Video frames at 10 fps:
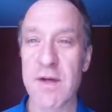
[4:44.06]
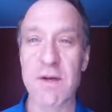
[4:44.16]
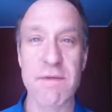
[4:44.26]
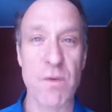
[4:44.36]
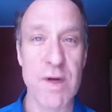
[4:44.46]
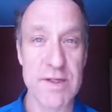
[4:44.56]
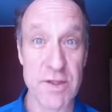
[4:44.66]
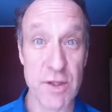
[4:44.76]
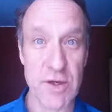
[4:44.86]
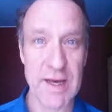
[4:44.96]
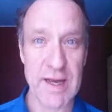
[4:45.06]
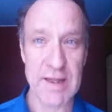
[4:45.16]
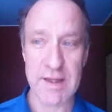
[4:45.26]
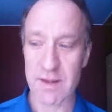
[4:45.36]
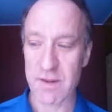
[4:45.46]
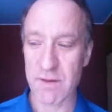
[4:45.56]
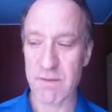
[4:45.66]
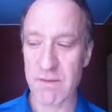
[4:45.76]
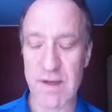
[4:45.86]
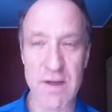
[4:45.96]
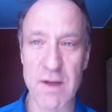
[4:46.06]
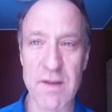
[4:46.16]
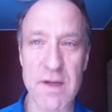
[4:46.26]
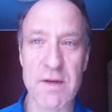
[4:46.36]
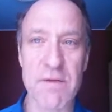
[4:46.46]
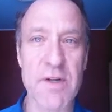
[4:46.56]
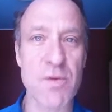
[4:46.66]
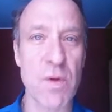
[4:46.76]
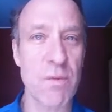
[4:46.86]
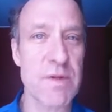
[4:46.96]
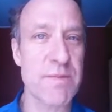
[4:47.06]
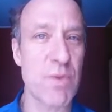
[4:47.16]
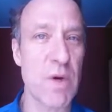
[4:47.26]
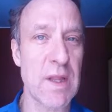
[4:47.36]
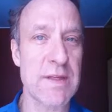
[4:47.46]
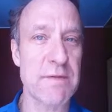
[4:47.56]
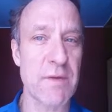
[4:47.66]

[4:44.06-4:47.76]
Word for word: different ways to look at it that the individual was more or less,